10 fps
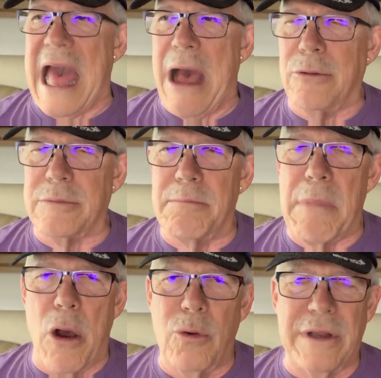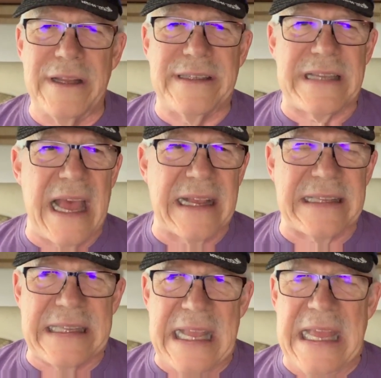outmoded
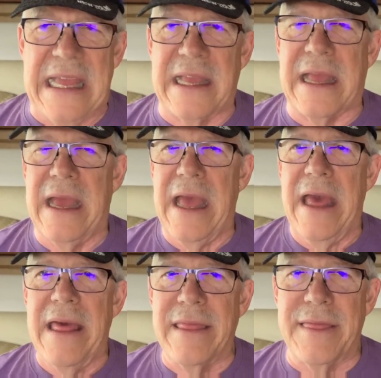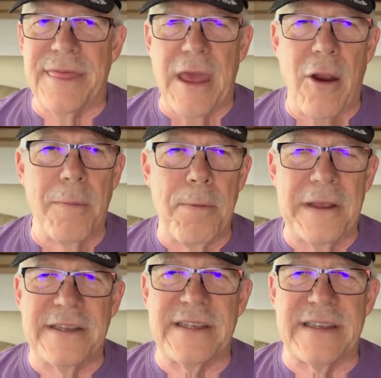technique that
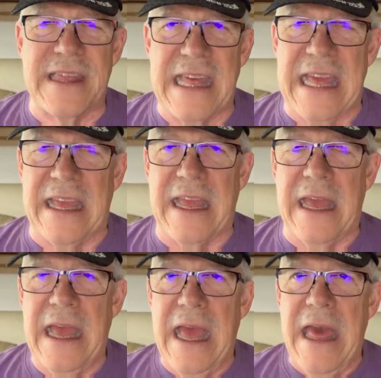therapists think